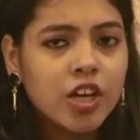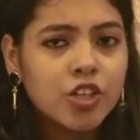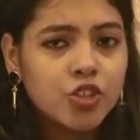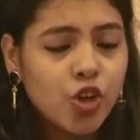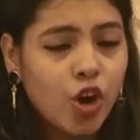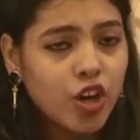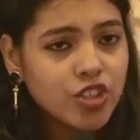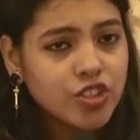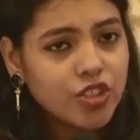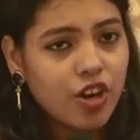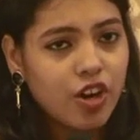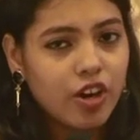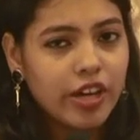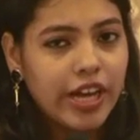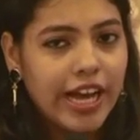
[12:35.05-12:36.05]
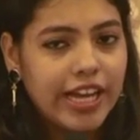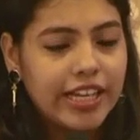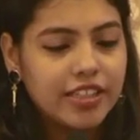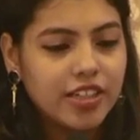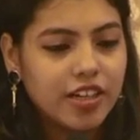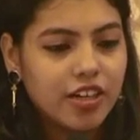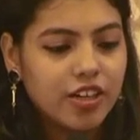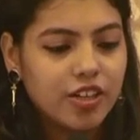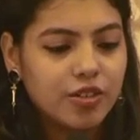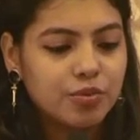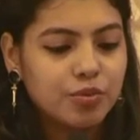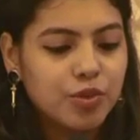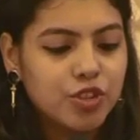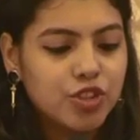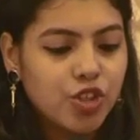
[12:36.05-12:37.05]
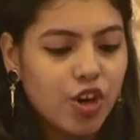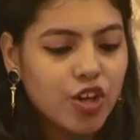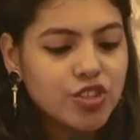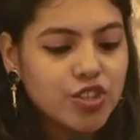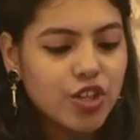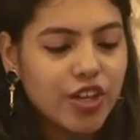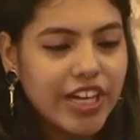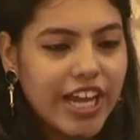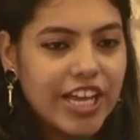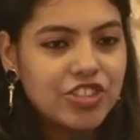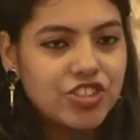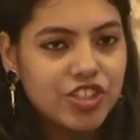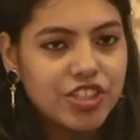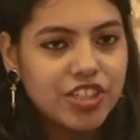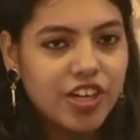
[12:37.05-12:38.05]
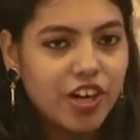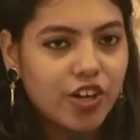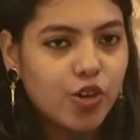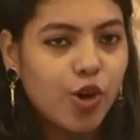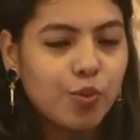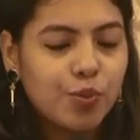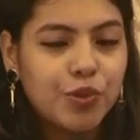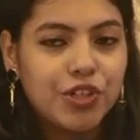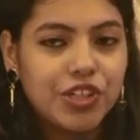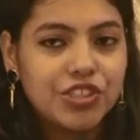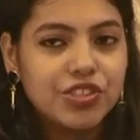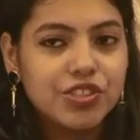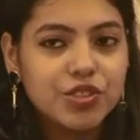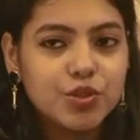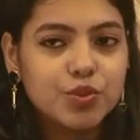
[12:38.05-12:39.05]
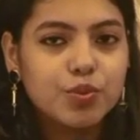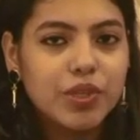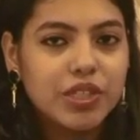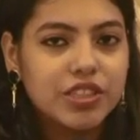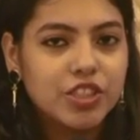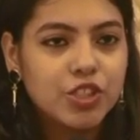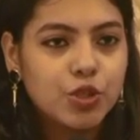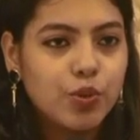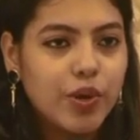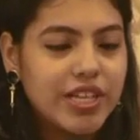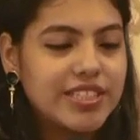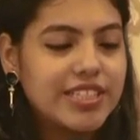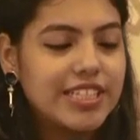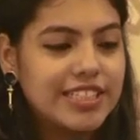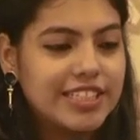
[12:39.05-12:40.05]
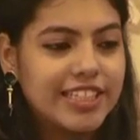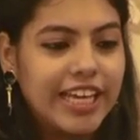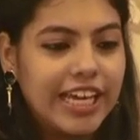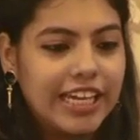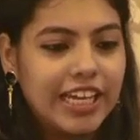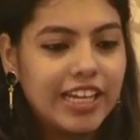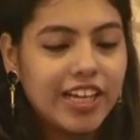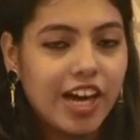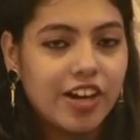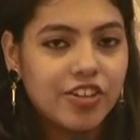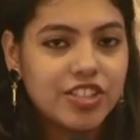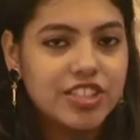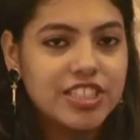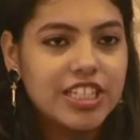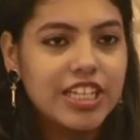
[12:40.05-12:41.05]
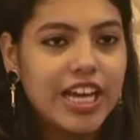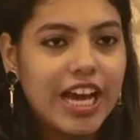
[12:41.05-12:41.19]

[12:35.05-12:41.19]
Talks on HADR operations with US is gaining currency,